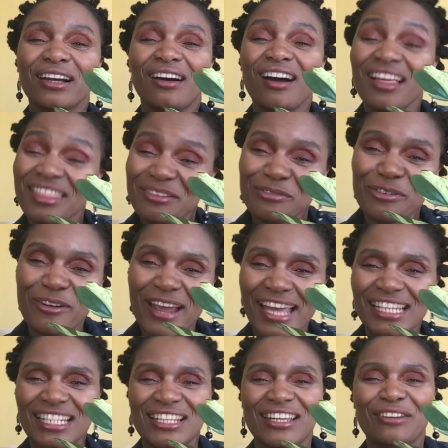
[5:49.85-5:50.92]
other
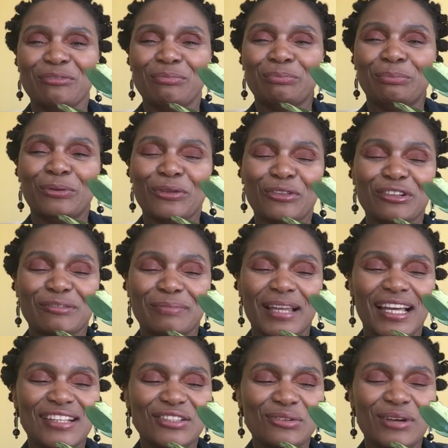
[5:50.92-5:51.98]
variety of pothos
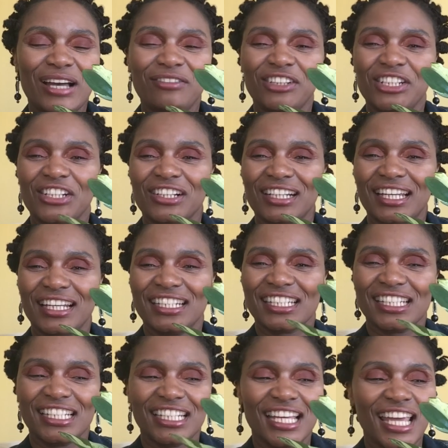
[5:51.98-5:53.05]
plants you have in your
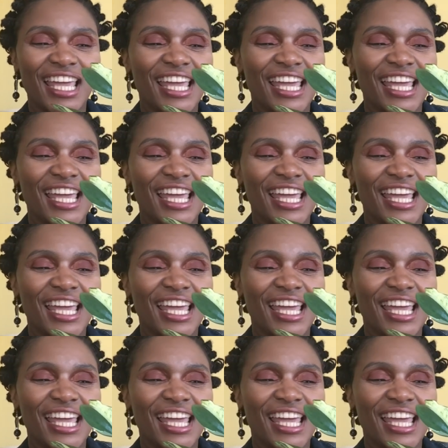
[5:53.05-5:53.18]
collection.